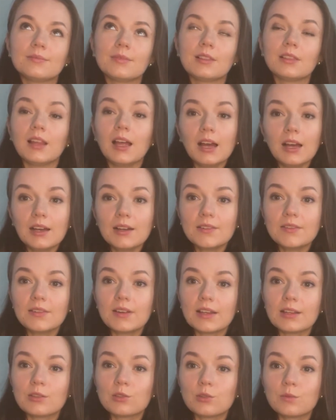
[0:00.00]
love
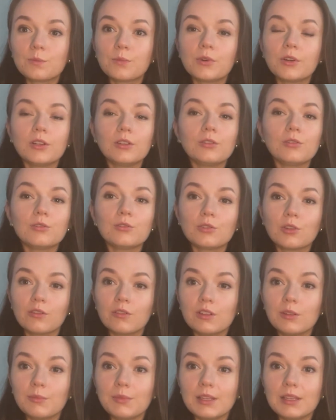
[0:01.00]
and support you're
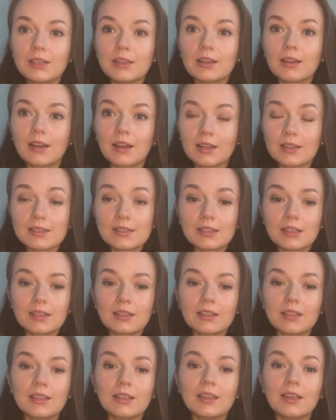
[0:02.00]
showing me
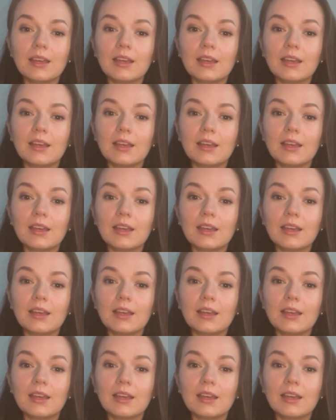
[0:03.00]
constantly,